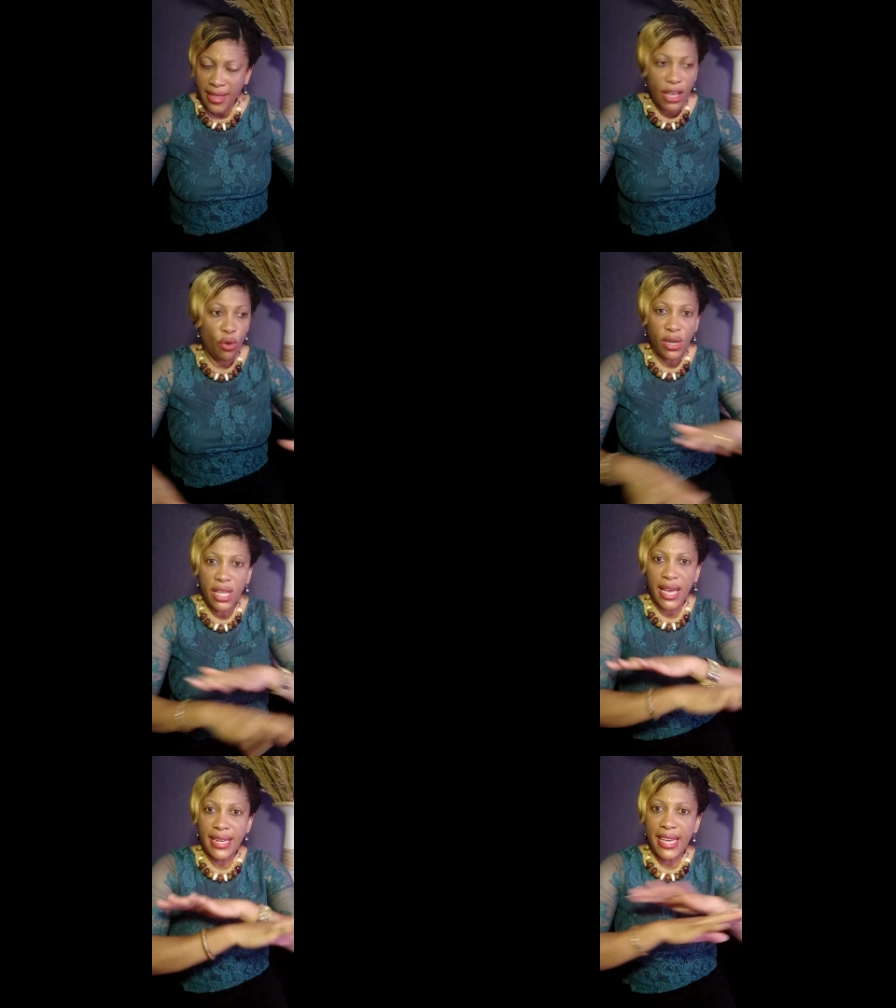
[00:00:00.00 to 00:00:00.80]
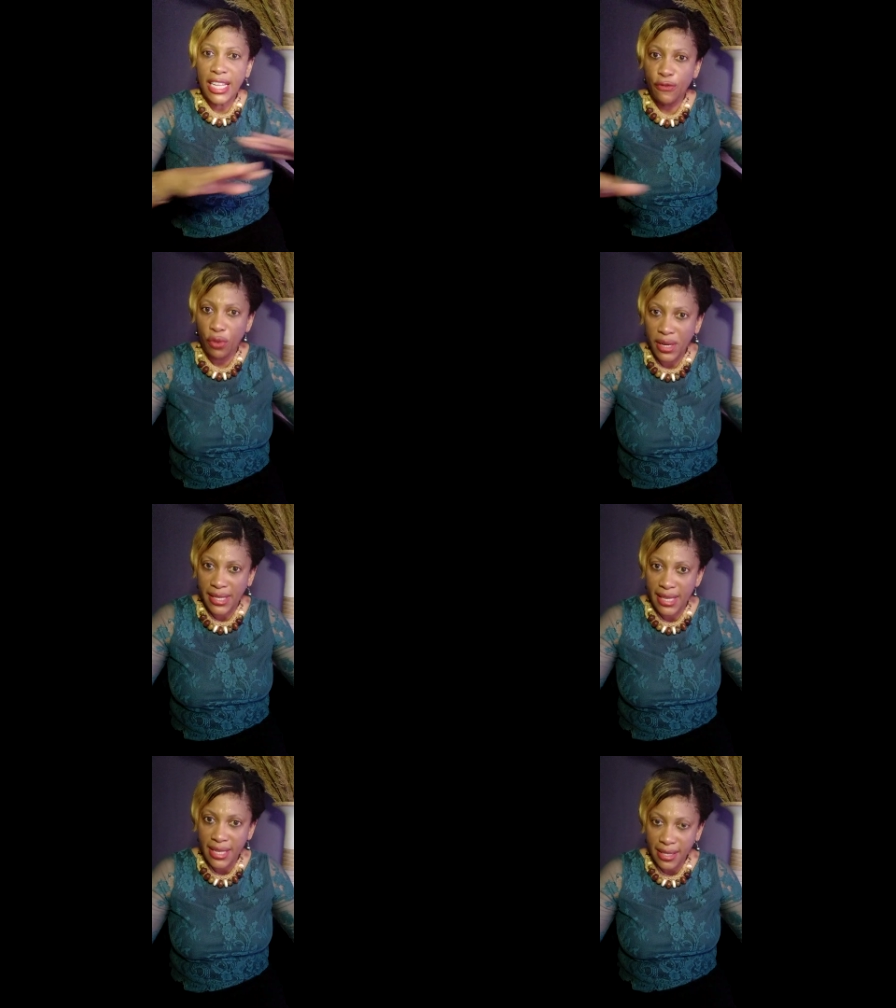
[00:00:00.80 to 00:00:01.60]
They only can eat for a
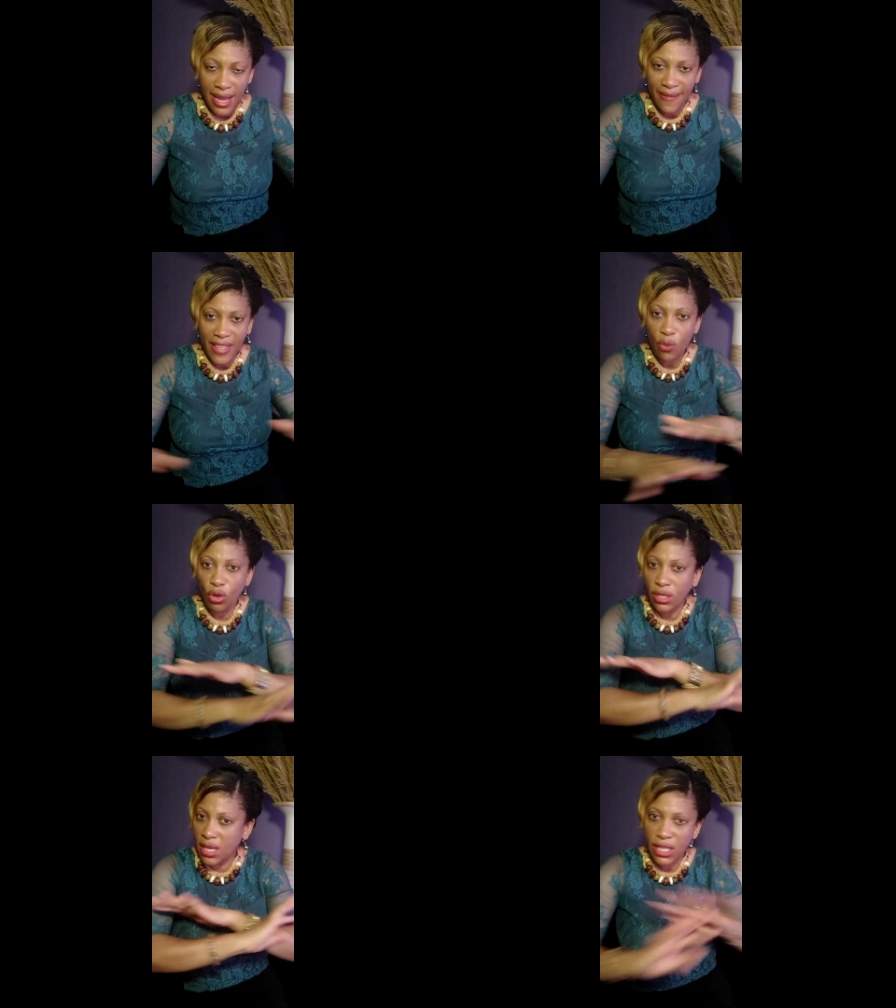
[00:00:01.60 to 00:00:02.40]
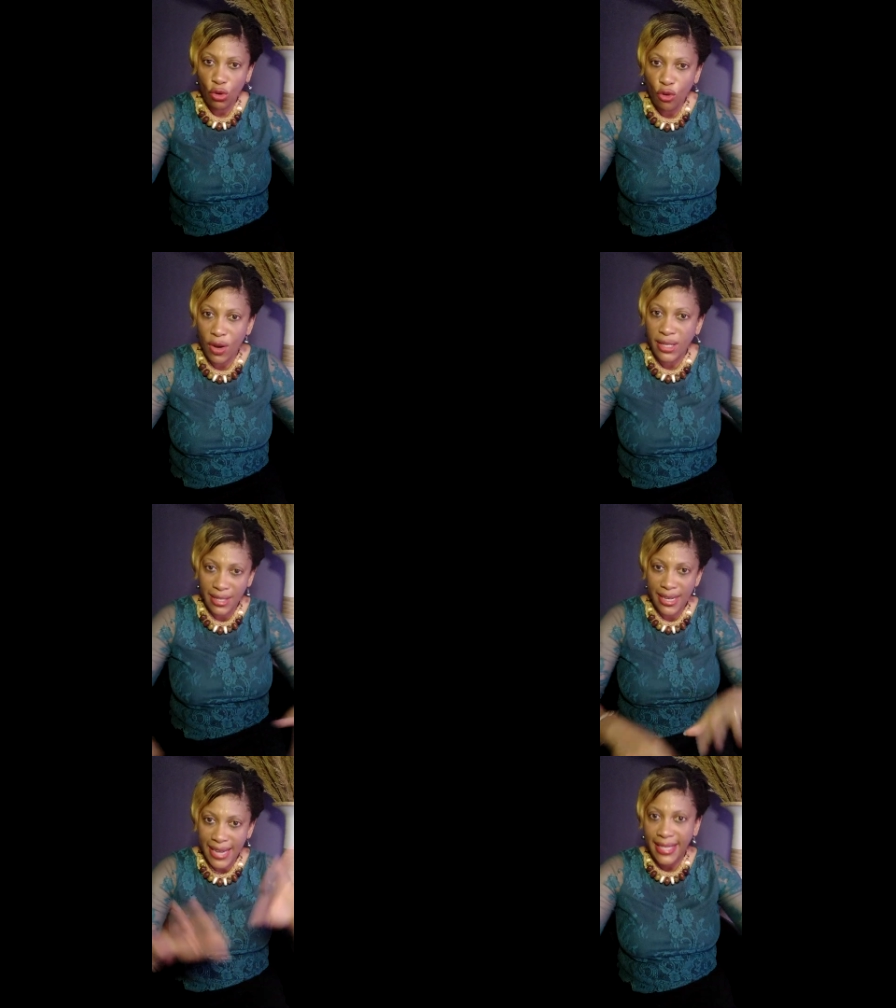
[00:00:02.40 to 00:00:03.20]
season. Afterwards, it's over
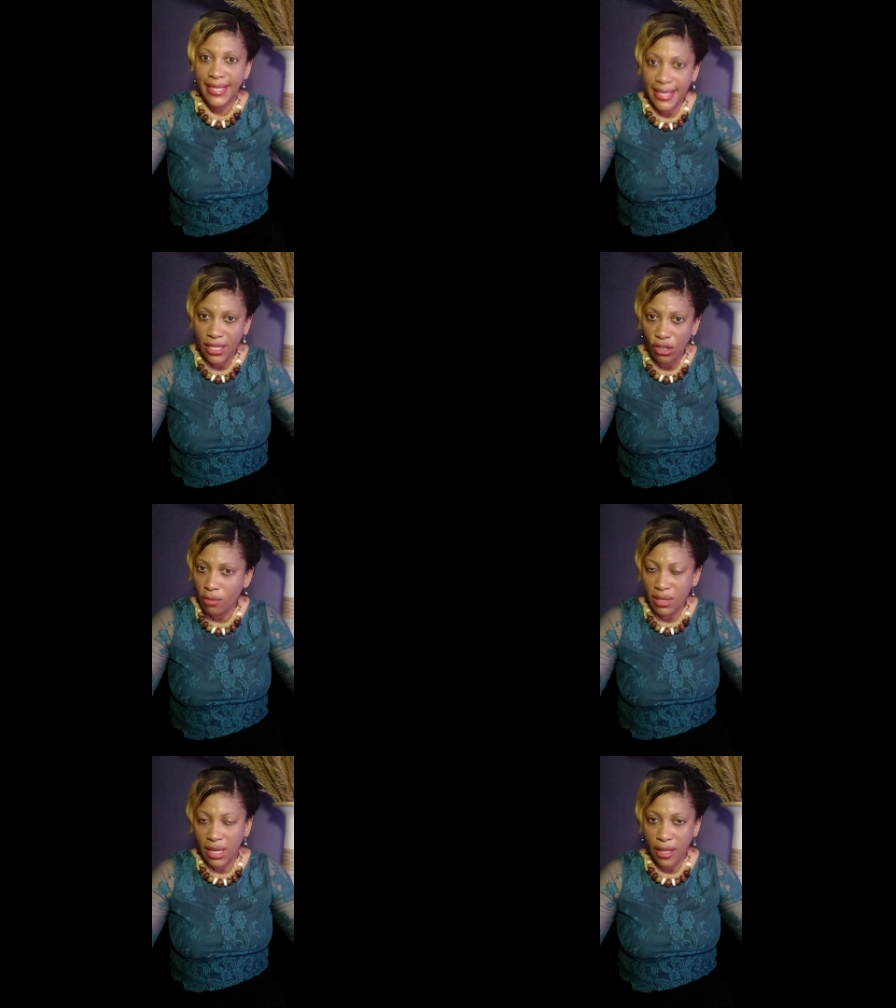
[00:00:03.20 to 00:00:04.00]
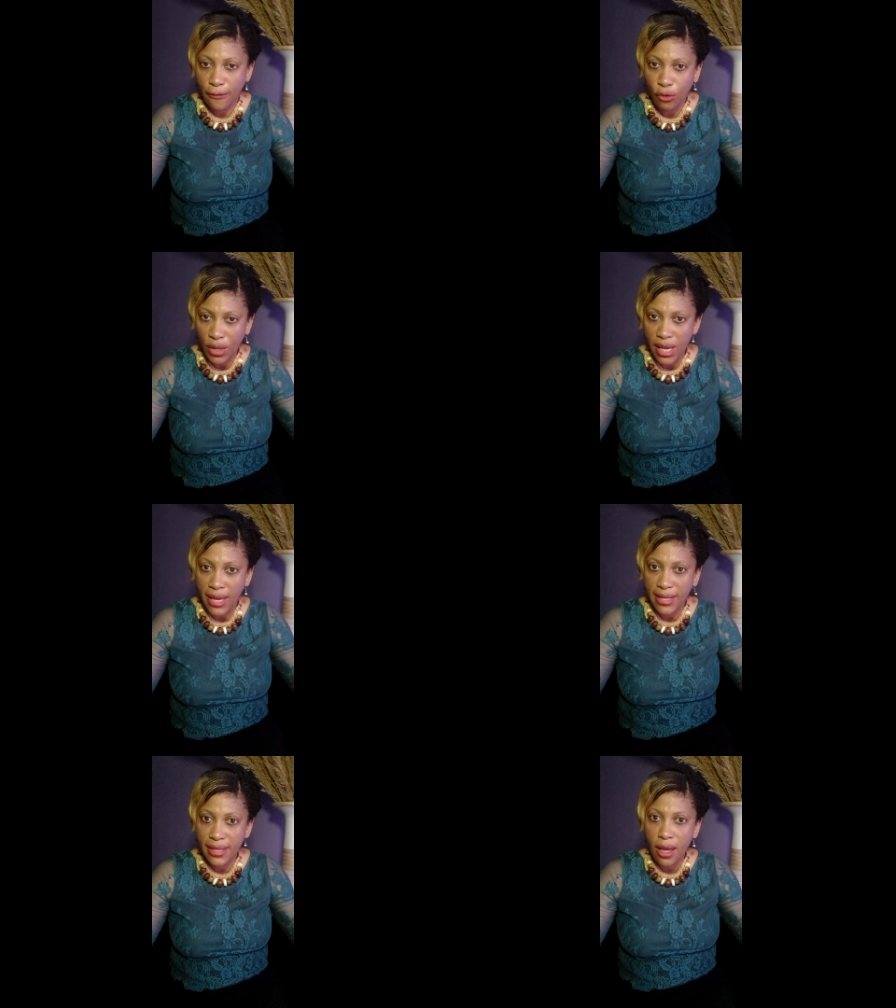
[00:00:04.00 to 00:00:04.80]
until the next season comes, another 4
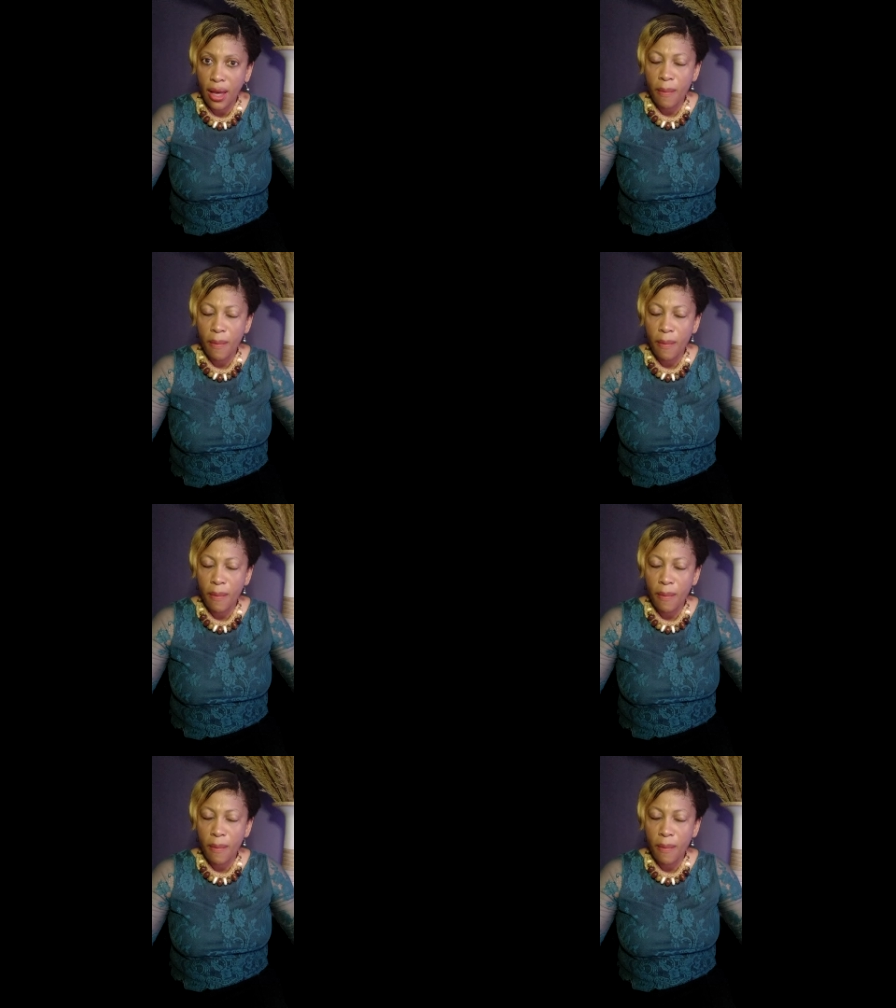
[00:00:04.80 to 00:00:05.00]
years.